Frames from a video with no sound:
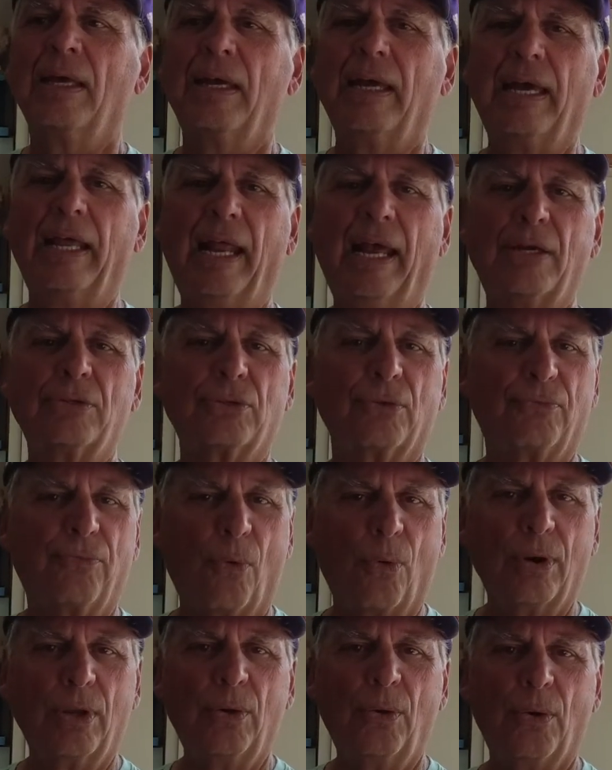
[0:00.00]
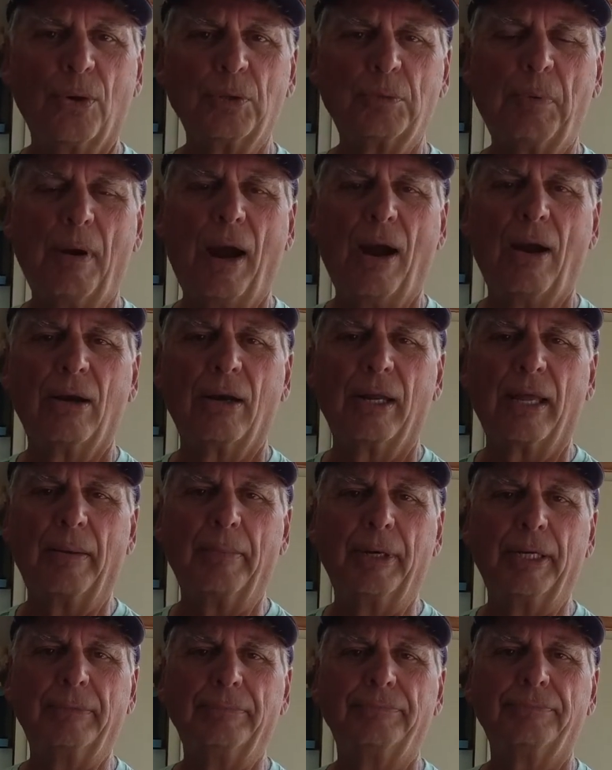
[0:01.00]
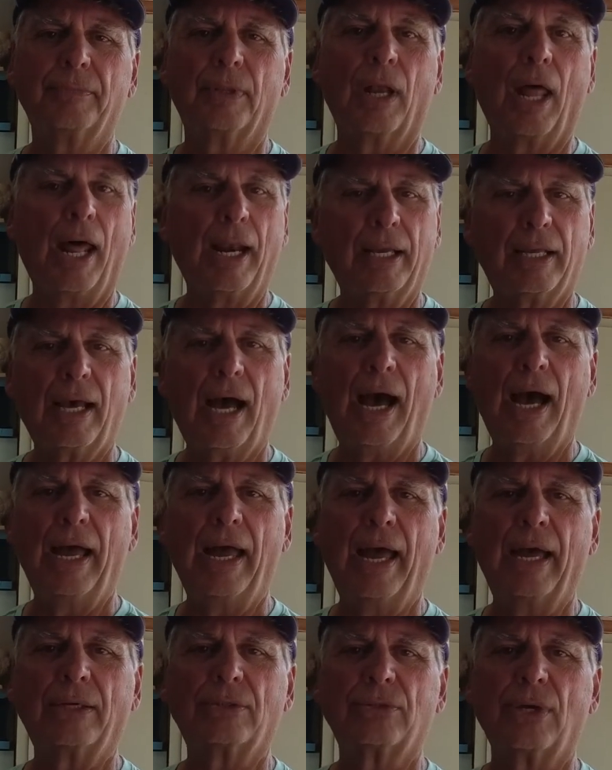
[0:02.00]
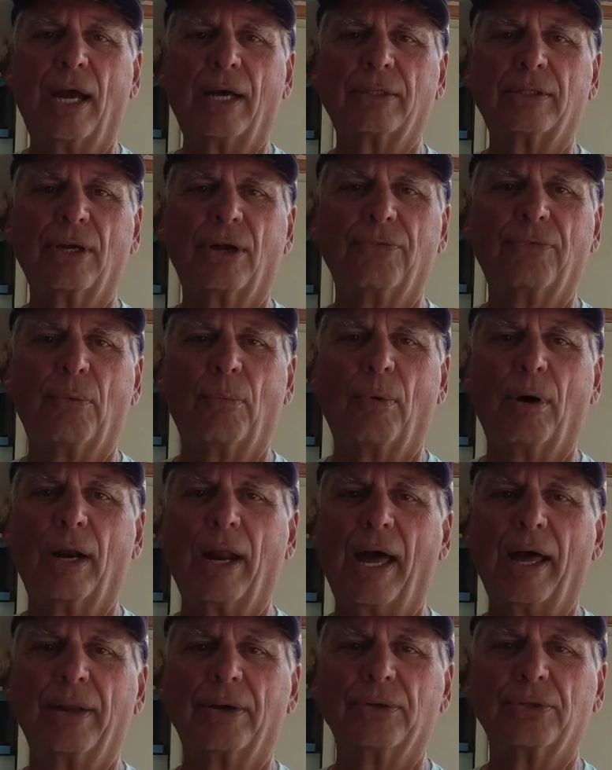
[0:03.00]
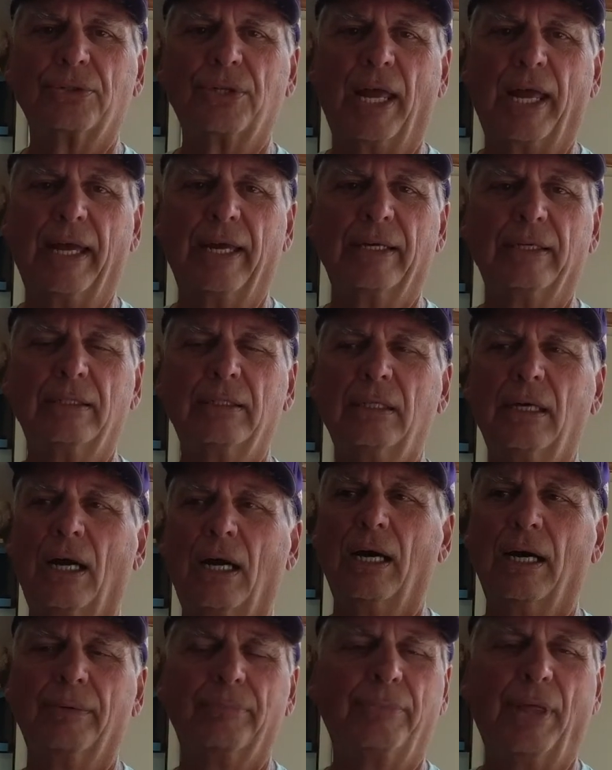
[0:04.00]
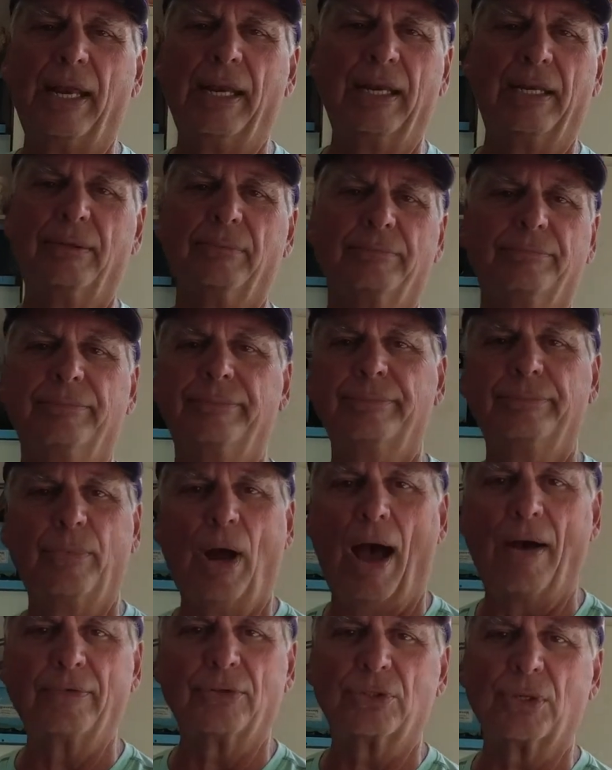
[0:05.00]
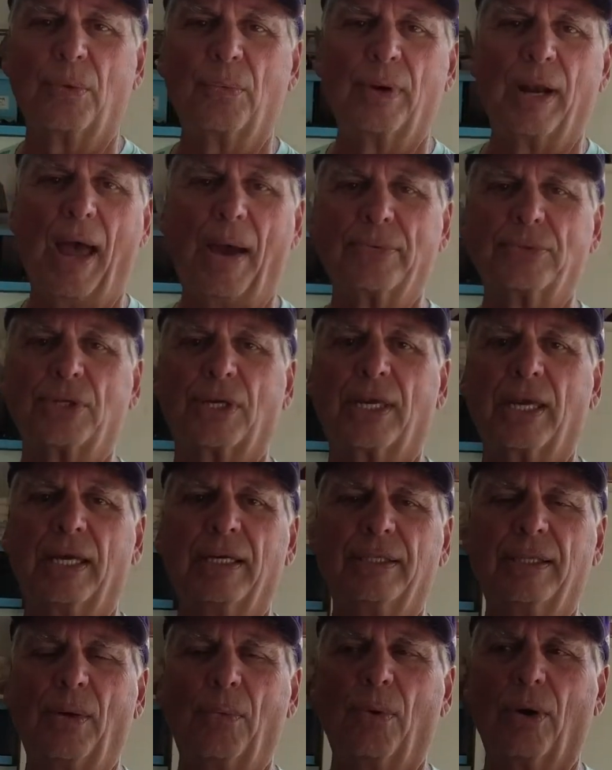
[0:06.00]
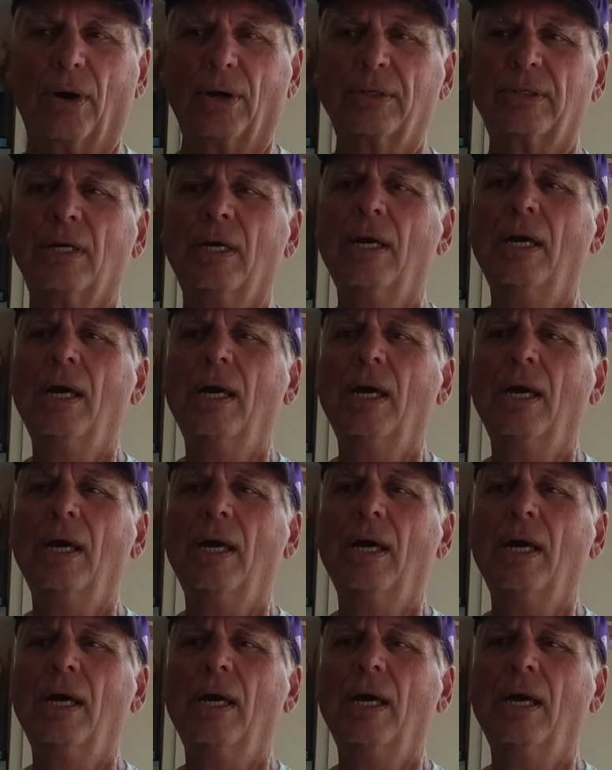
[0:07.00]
It has a 40 horsepower limit, a lot of kayaks out there from what I understand. They didn't, obviously when I was a kid, they weren't.